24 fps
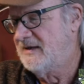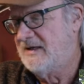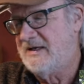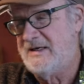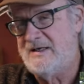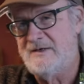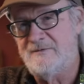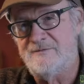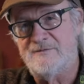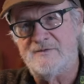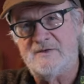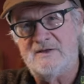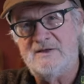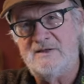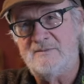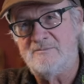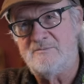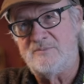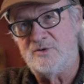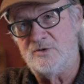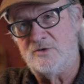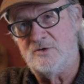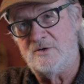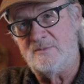in,
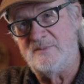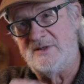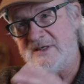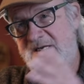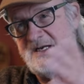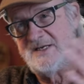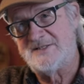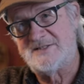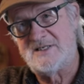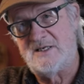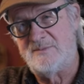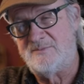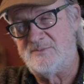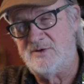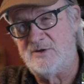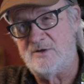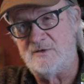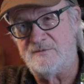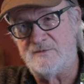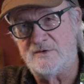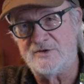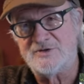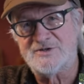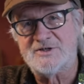in bloom and has that
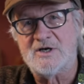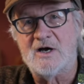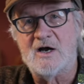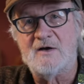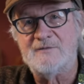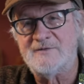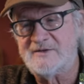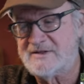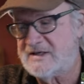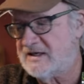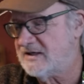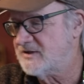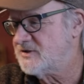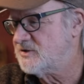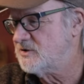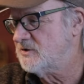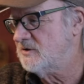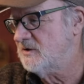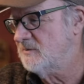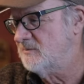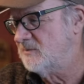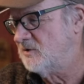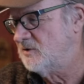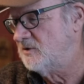beautiful soft
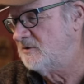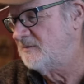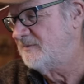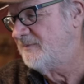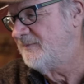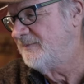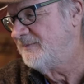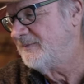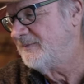texture in bloom.